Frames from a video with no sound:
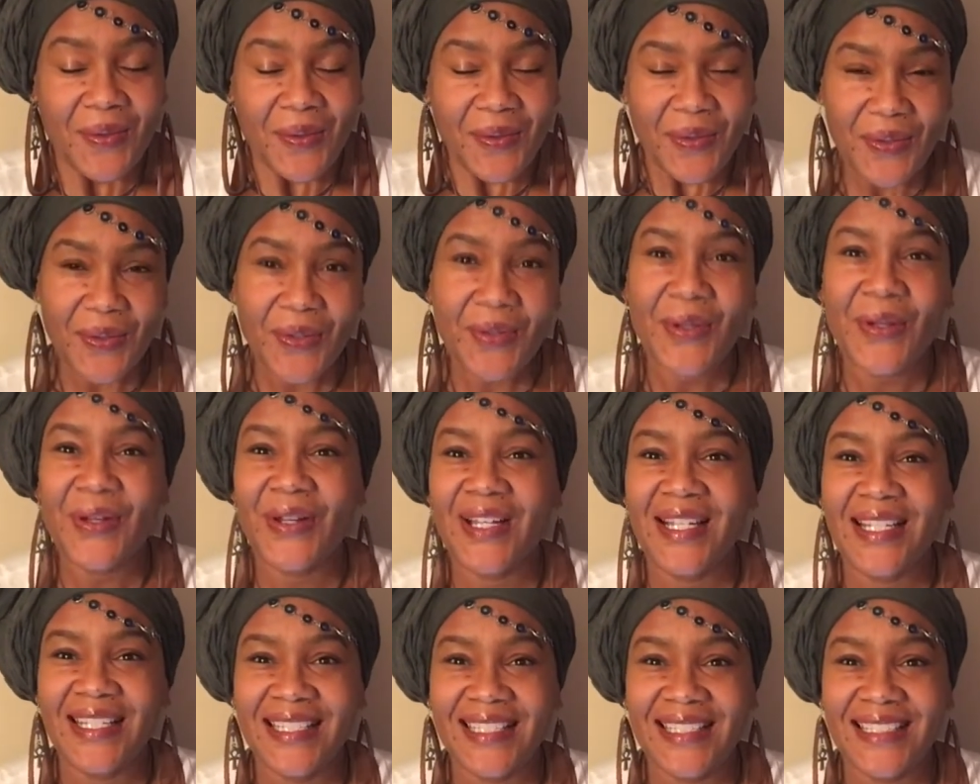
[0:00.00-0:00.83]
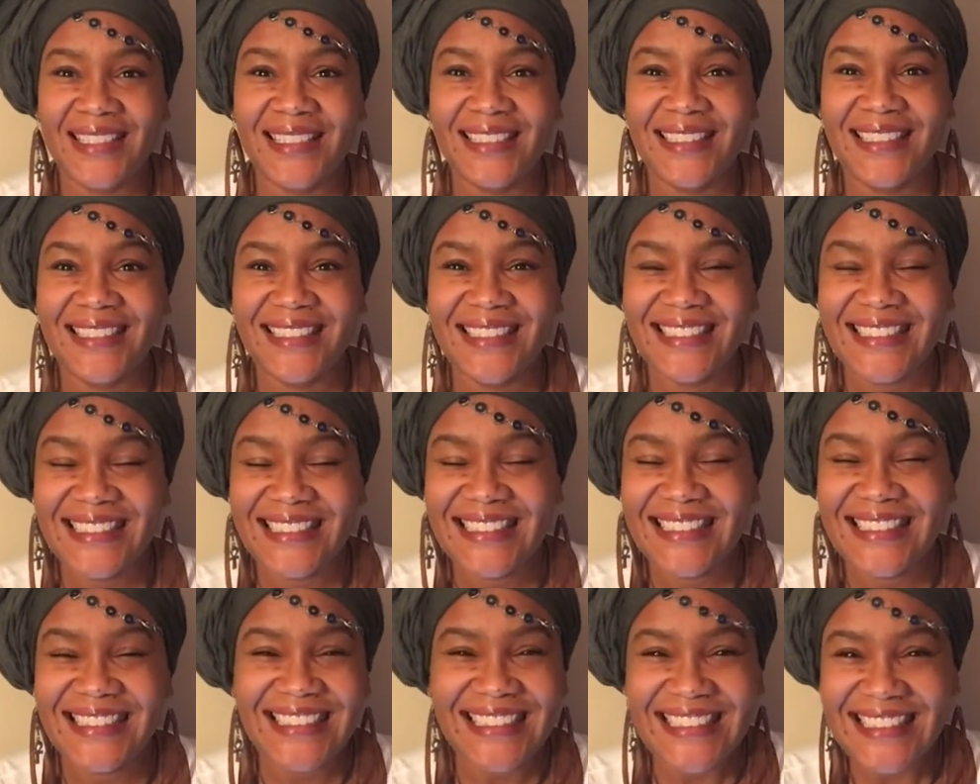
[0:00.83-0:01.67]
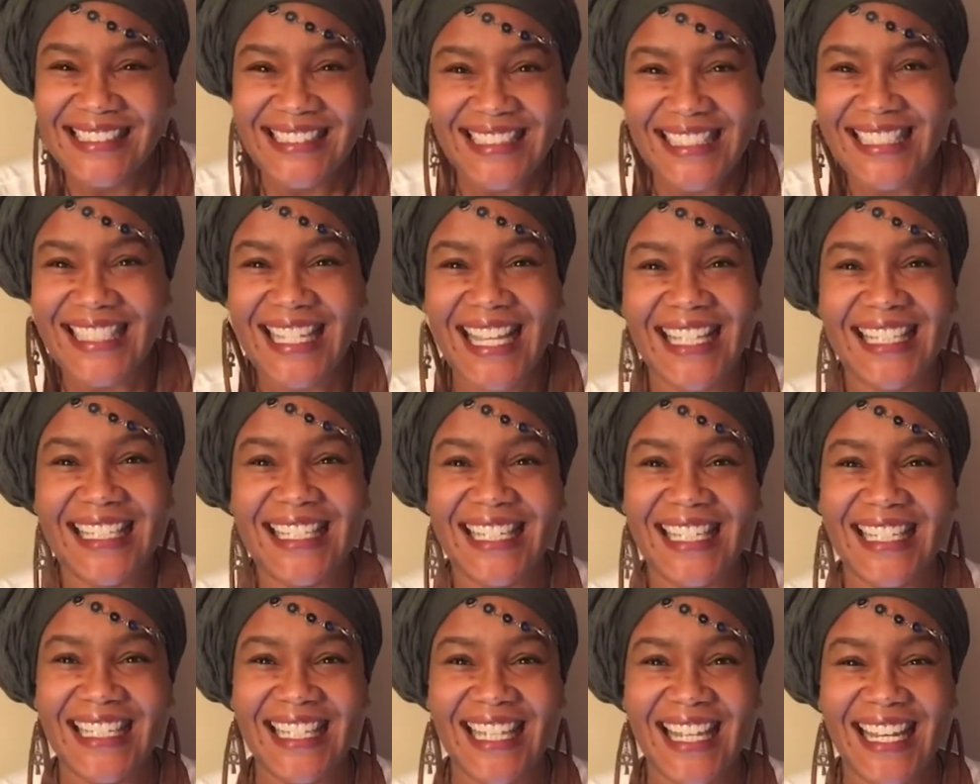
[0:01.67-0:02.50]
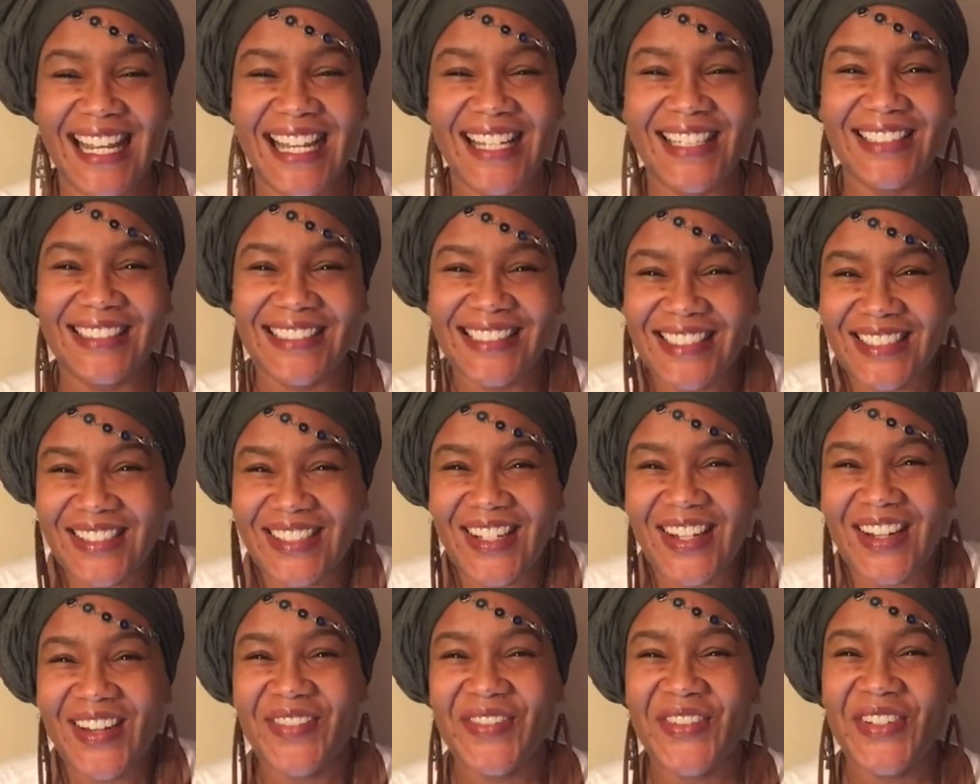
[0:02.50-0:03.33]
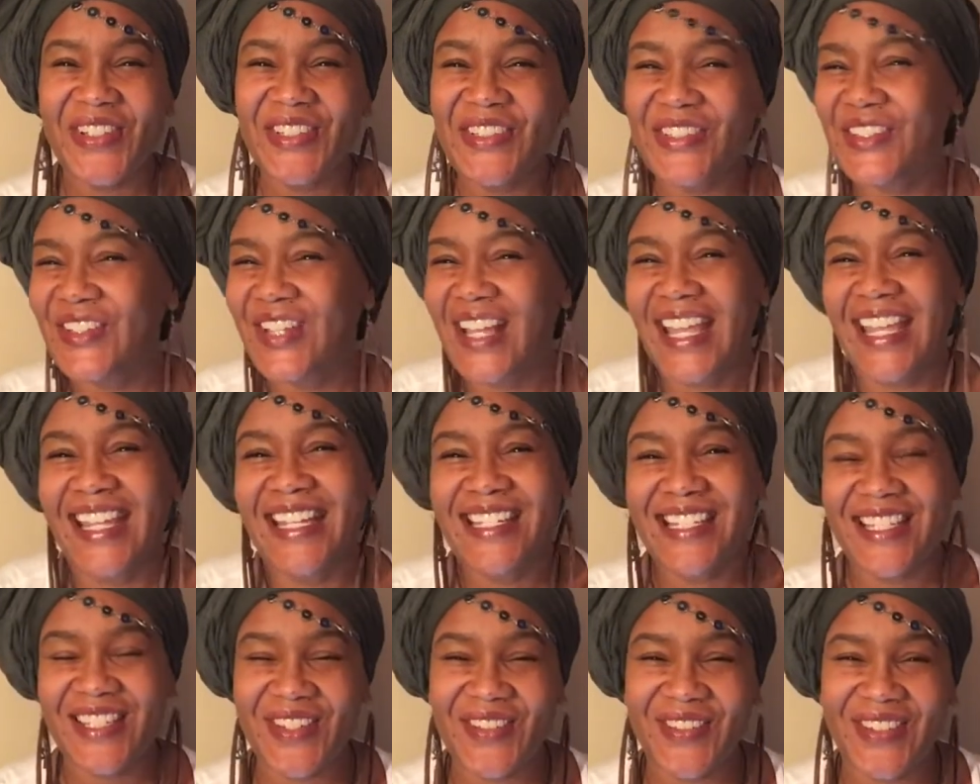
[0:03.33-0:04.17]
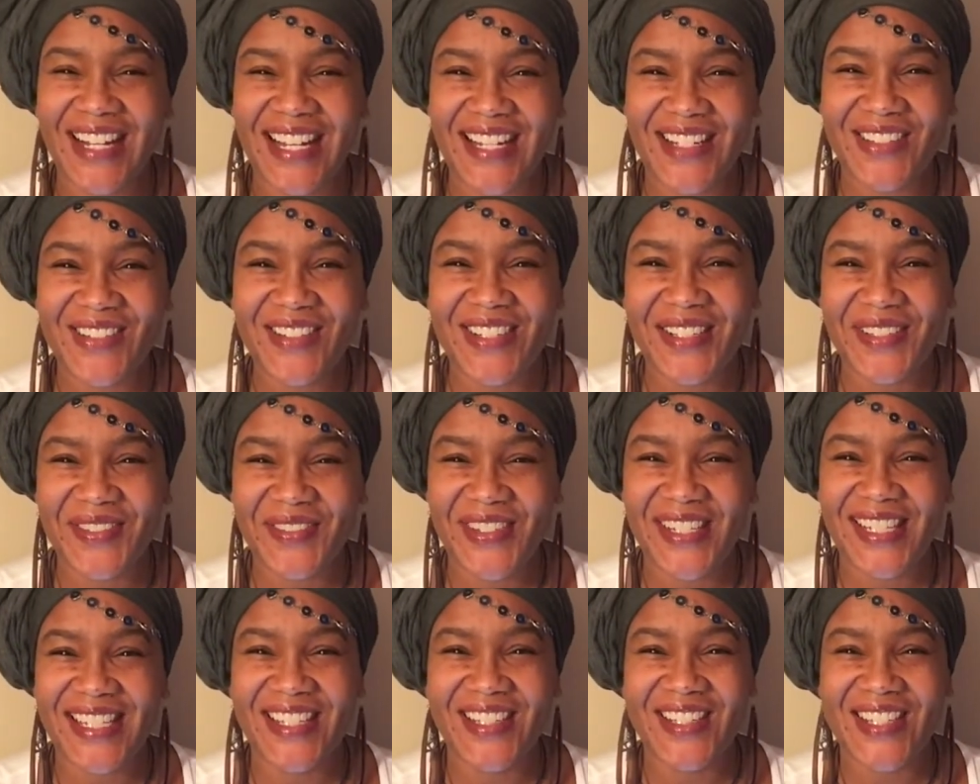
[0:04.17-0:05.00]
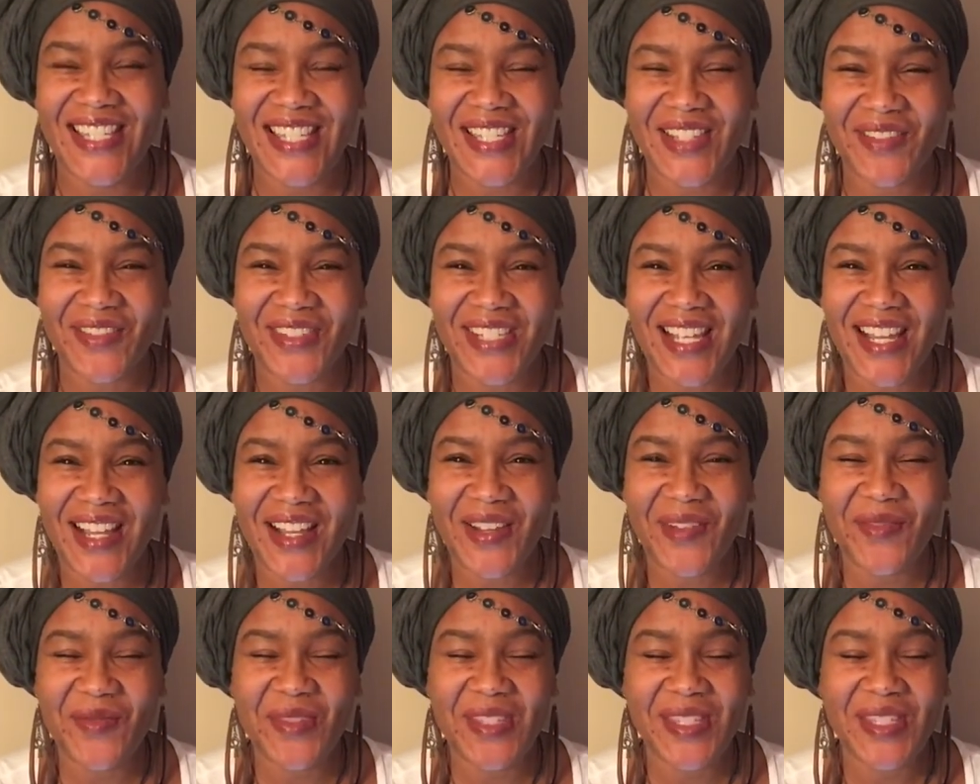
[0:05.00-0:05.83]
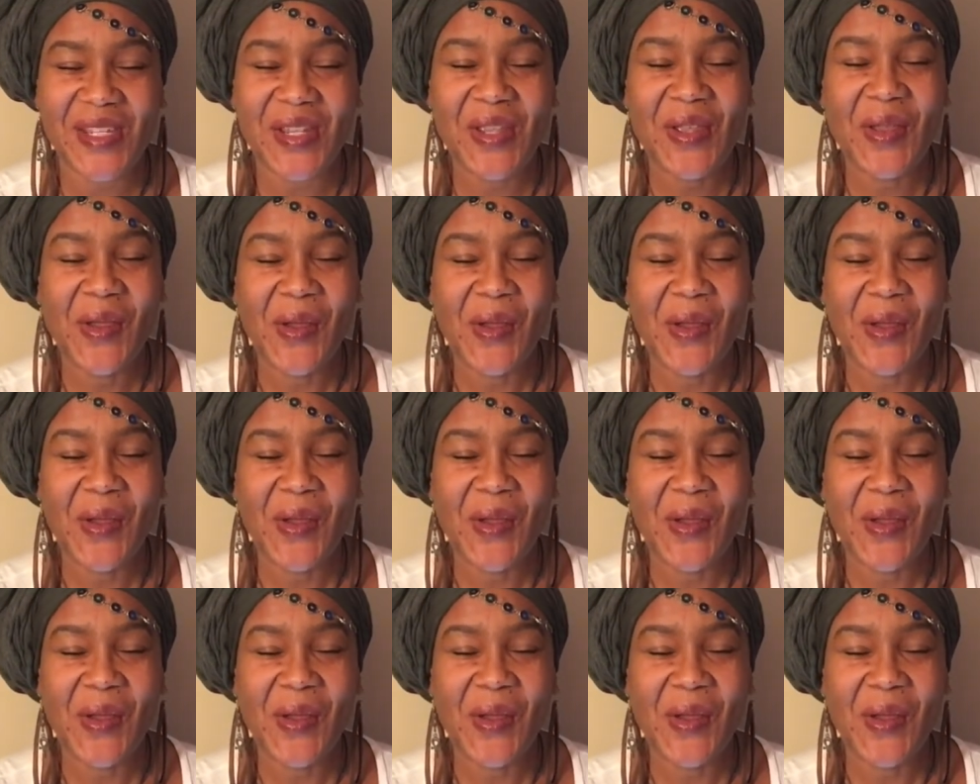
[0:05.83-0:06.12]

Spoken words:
Whew. Just had to get that out. I feel a little anxious when I do these videos sometimes.